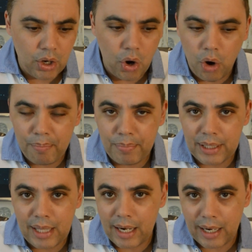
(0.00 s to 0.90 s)

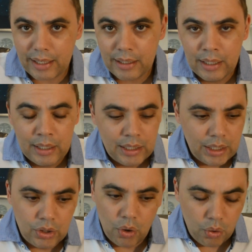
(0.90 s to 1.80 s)
copy that I,
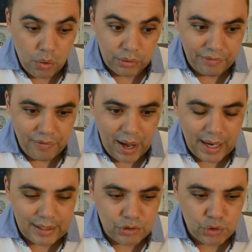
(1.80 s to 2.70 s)
you know, could find.